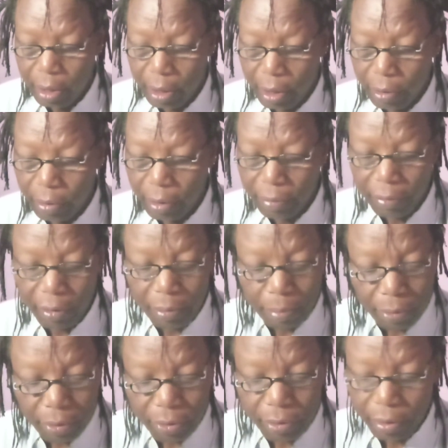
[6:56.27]
Now W
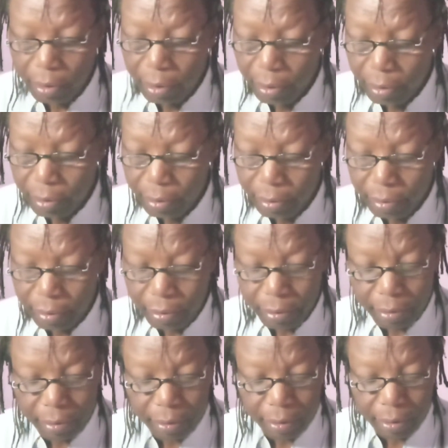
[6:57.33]
boson
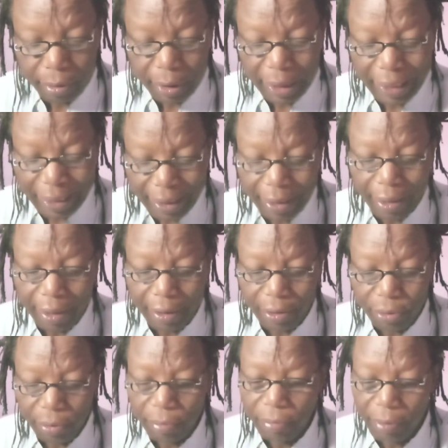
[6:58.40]
decay
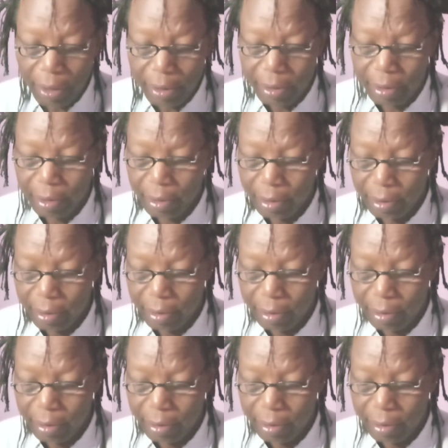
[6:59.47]
so fast